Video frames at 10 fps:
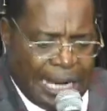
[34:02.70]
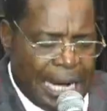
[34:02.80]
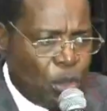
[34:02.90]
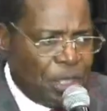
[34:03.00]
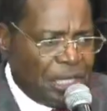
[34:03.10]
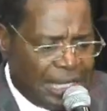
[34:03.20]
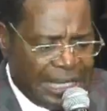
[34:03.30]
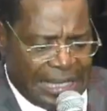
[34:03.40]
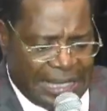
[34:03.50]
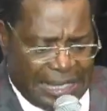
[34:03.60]

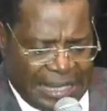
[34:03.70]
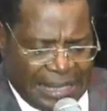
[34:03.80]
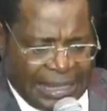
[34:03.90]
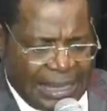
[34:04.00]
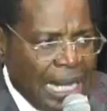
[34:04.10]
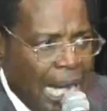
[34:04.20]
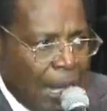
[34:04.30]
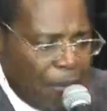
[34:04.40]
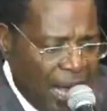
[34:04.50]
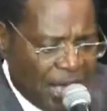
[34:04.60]
anointing,
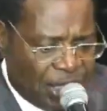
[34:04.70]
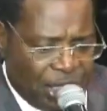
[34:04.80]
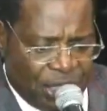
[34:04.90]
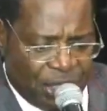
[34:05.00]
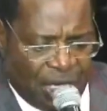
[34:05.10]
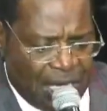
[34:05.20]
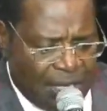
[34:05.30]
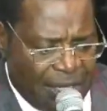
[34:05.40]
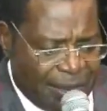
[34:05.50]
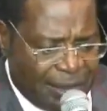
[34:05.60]
amazing
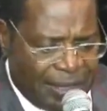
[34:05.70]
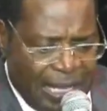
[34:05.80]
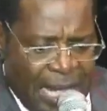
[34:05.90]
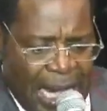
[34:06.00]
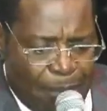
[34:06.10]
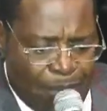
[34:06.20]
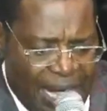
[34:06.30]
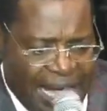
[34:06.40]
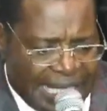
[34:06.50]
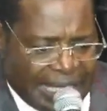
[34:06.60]
skills,
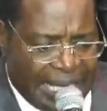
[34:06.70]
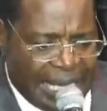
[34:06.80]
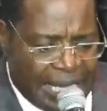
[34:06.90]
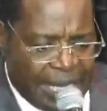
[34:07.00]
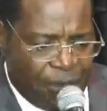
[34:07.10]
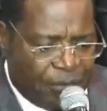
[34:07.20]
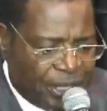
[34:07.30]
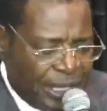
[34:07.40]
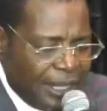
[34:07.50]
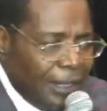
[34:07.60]
amazing
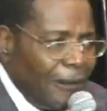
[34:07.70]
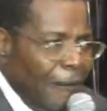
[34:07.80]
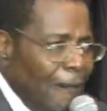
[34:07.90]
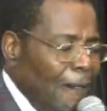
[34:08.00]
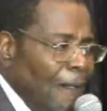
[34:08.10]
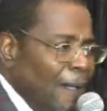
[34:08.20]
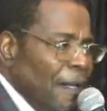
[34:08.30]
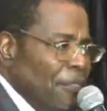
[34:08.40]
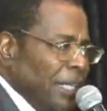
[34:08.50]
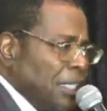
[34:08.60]
gifts.
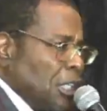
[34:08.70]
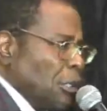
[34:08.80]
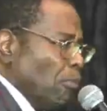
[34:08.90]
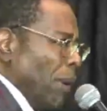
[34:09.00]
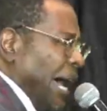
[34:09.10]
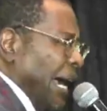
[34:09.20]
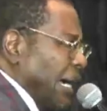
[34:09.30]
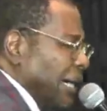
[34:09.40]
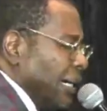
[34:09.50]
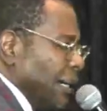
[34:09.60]
That spark
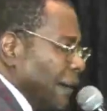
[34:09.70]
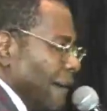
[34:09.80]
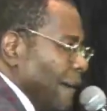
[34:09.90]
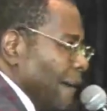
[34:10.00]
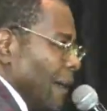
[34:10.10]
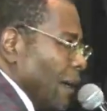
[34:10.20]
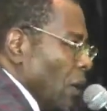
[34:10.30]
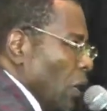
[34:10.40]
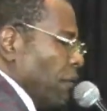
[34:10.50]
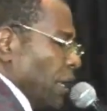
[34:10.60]

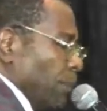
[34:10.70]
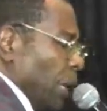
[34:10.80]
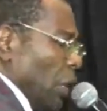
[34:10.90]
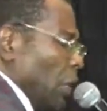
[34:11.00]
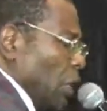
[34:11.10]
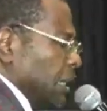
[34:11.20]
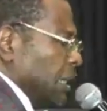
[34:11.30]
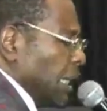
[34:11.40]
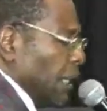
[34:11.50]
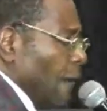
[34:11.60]
given by
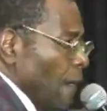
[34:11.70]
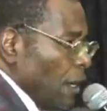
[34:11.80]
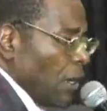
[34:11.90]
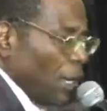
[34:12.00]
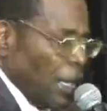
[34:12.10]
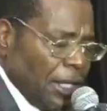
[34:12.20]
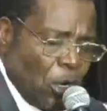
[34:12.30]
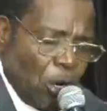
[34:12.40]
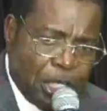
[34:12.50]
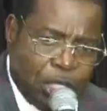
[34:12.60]
God, and
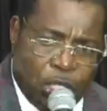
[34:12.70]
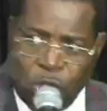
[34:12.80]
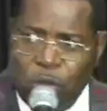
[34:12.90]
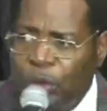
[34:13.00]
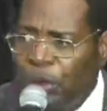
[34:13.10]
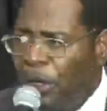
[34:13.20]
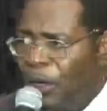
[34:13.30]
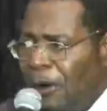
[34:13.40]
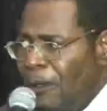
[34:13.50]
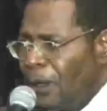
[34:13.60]
only you
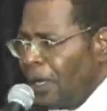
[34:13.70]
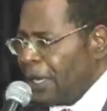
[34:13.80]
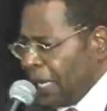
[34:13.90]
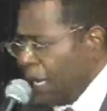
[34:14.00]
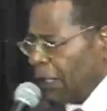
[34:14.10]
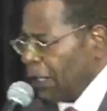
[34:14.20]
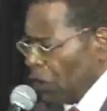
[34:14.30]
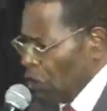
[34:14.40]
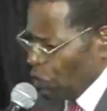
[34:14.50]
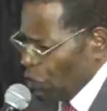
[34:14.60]
can
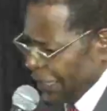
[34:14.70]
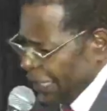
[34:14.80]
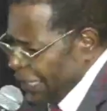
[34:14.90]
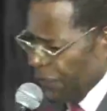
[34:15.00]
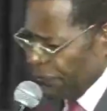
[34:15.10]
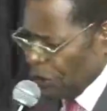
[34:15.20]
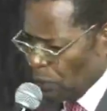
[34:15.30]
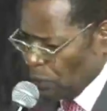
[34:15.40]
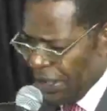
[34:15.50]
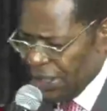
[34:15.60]
use that gift to
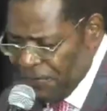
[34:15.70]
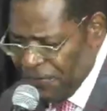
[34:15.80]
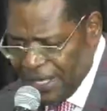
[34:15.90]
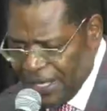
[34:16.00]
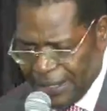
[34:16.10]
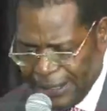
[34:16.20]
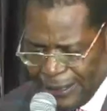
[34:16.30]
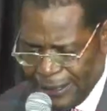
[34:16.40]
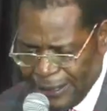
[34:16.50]
make a difference.